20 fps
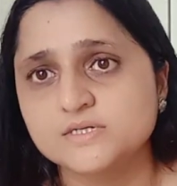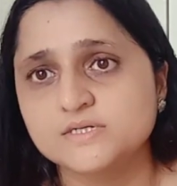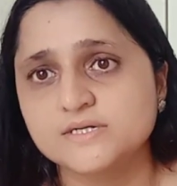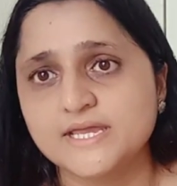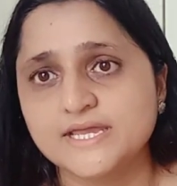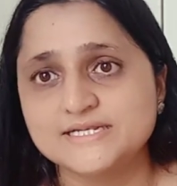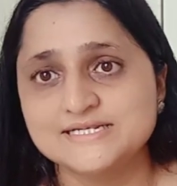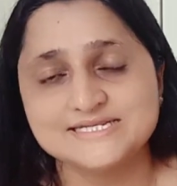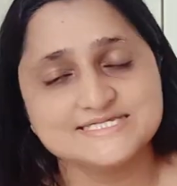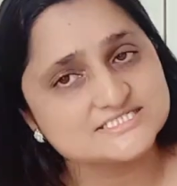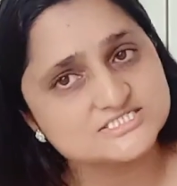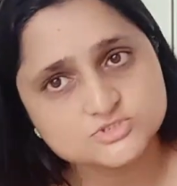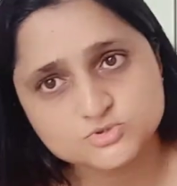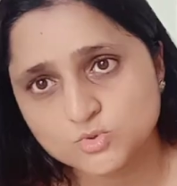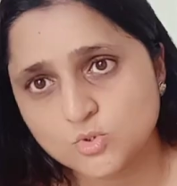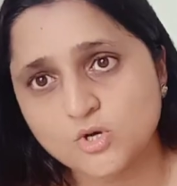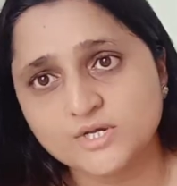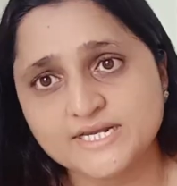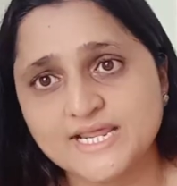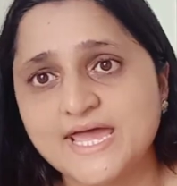and let's do
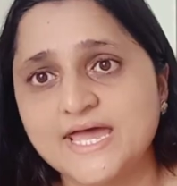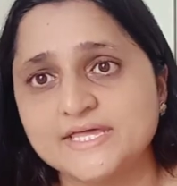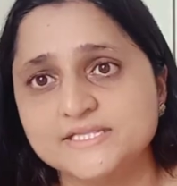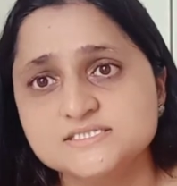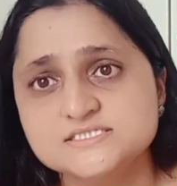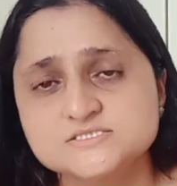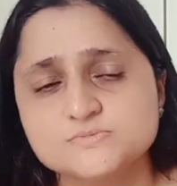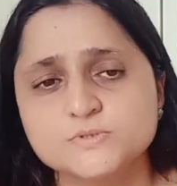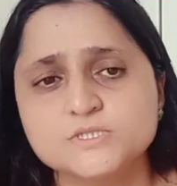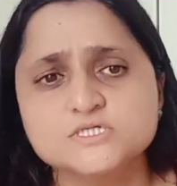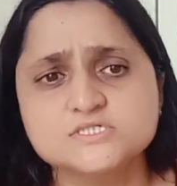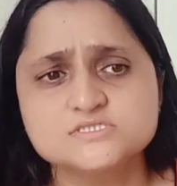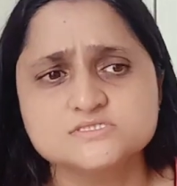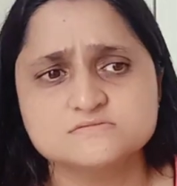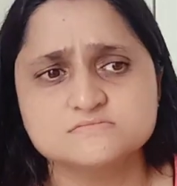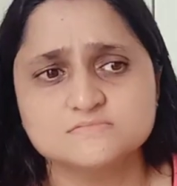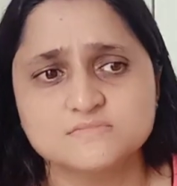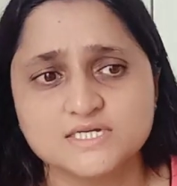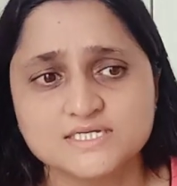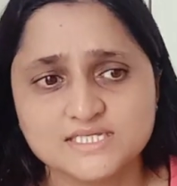on ants, because
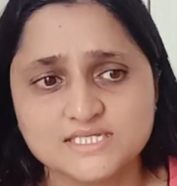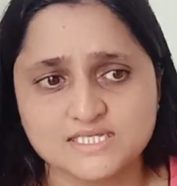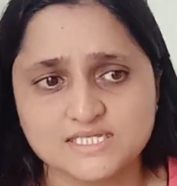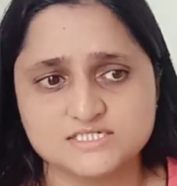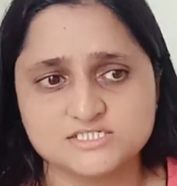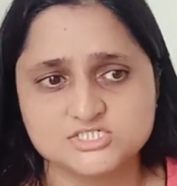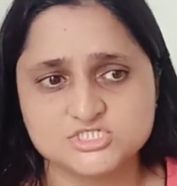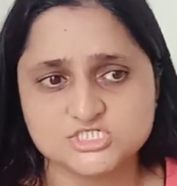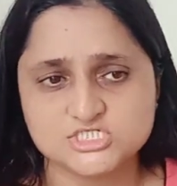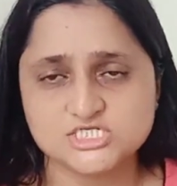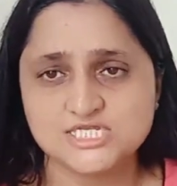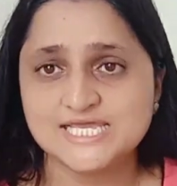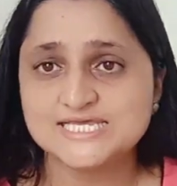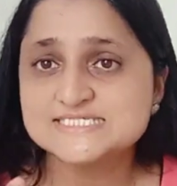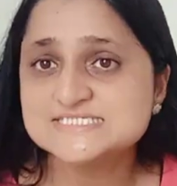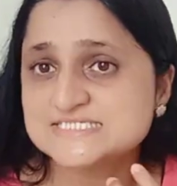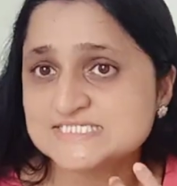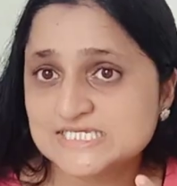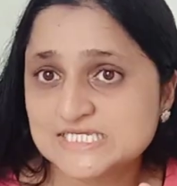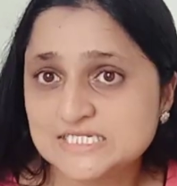again she has
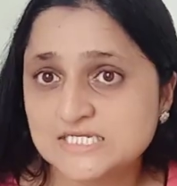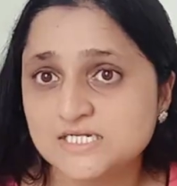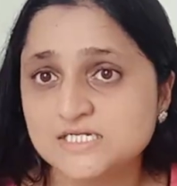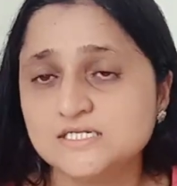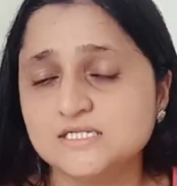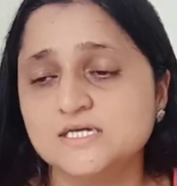seen it.